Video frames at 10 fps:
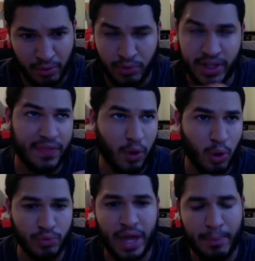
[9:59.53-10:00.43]
not the
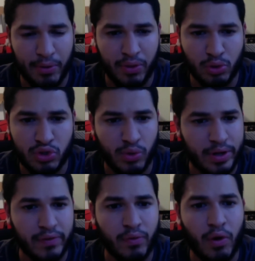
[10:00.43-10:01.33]
whole day, but those
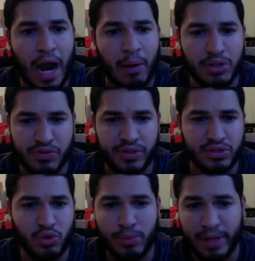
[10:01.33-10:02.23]
3 or 4 hours for the tournament